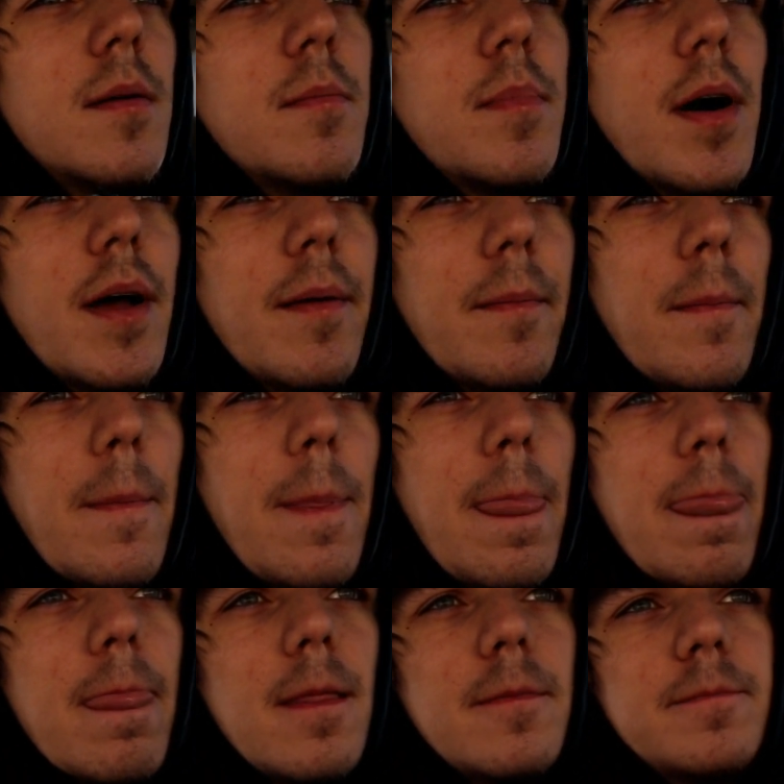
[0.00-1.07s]
But
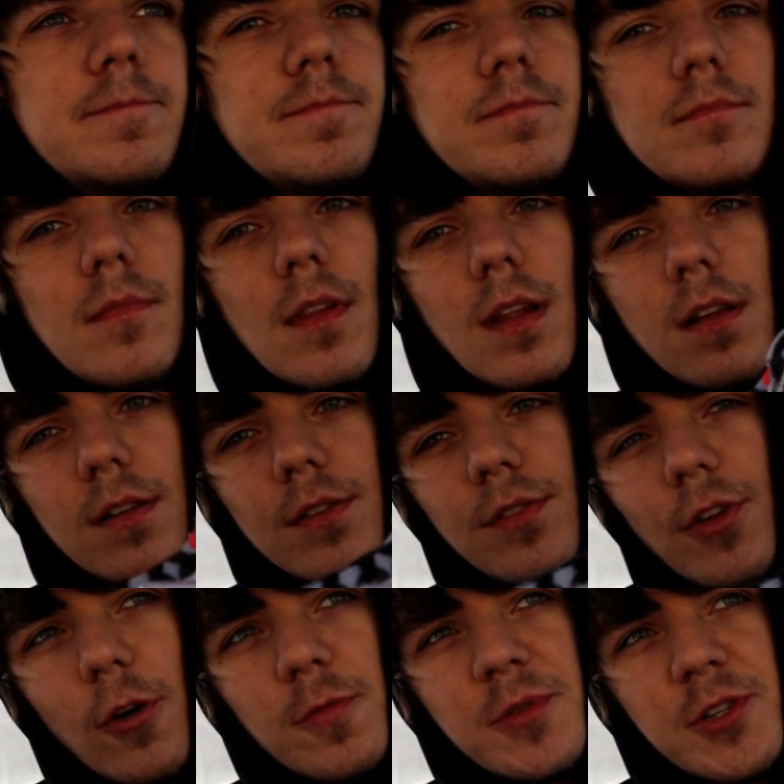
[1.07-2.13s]

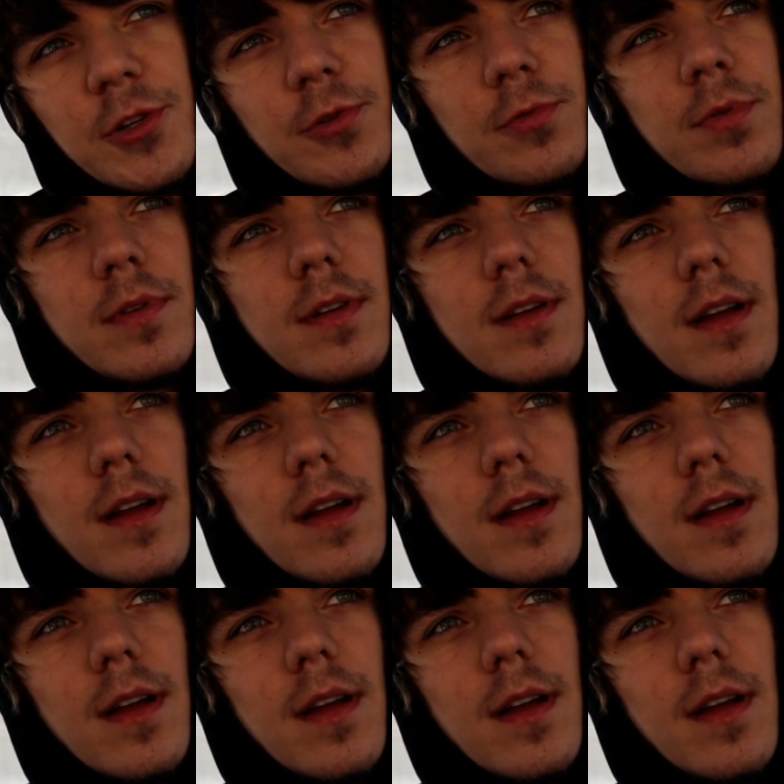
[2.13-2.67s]
dope shoe.